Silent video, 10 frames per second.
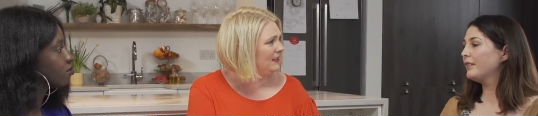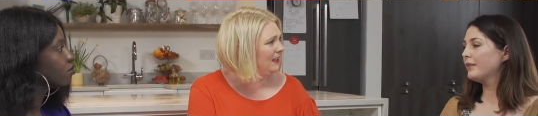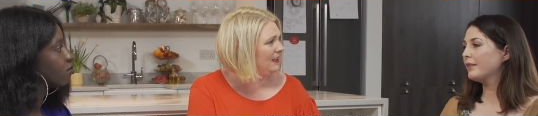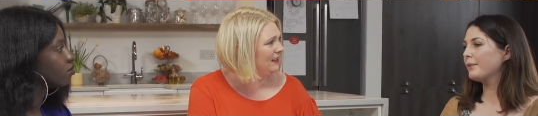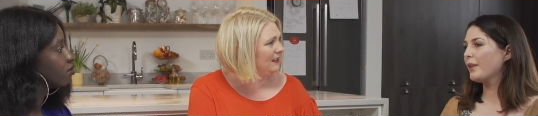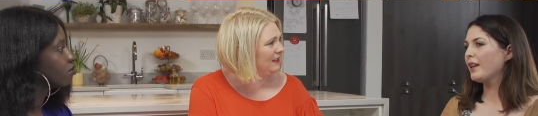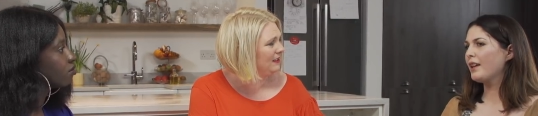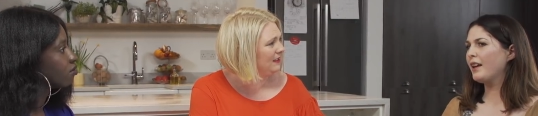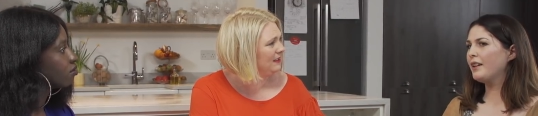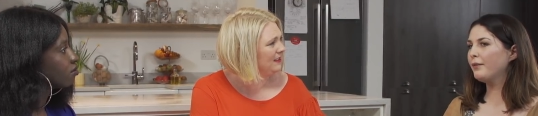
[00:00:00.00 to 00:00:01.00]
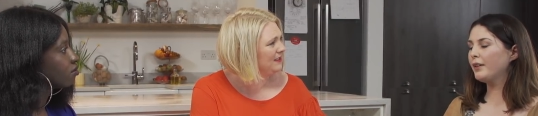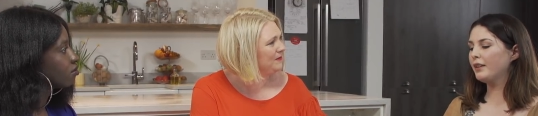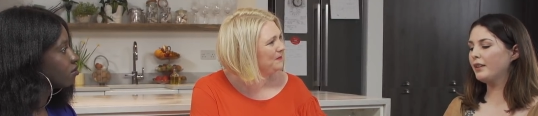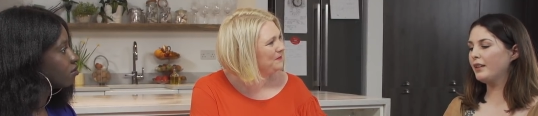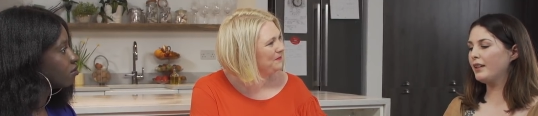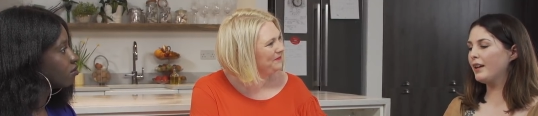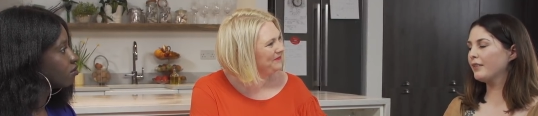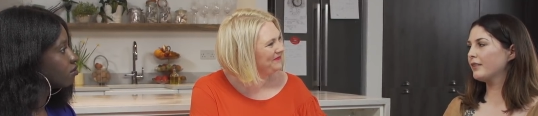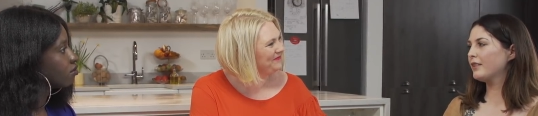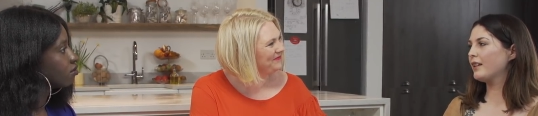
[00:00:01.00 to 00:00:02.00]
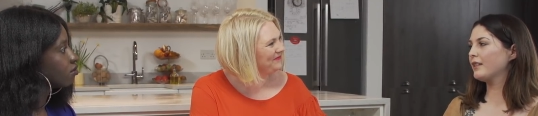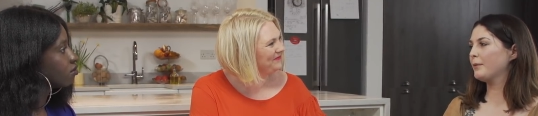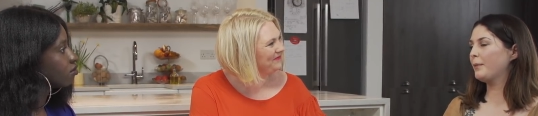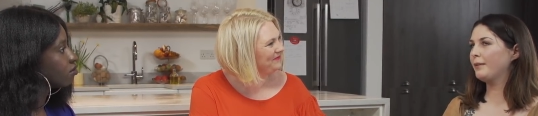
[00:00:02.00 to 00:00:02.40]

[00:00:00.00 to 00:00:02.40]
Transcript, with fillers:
Speaker 1: Yeah. Yeah, I never announced Isaac's